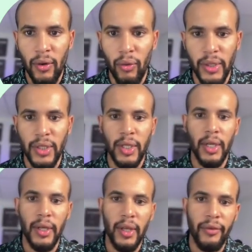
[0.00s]
which
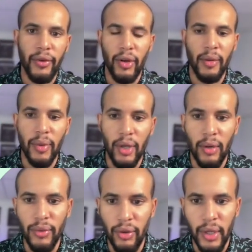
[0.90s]
if you're going to be
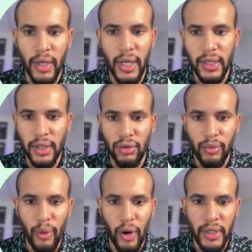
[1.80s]
commuting, like I said, to
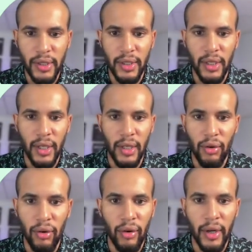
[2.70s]
Boston
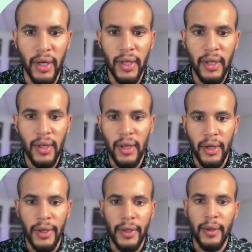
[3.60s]
or
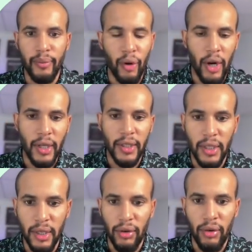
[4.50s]

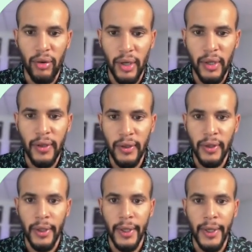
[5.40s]
Brockton or
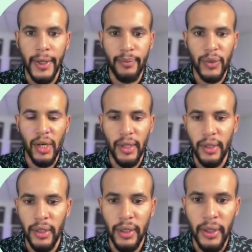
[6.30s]

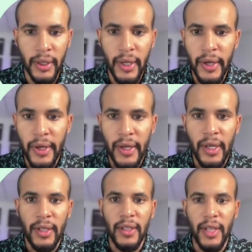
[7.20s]
Taunton,
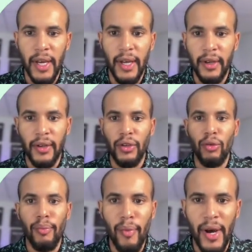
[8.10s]
then you
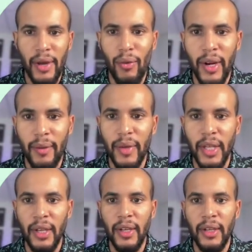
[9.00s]
might want to be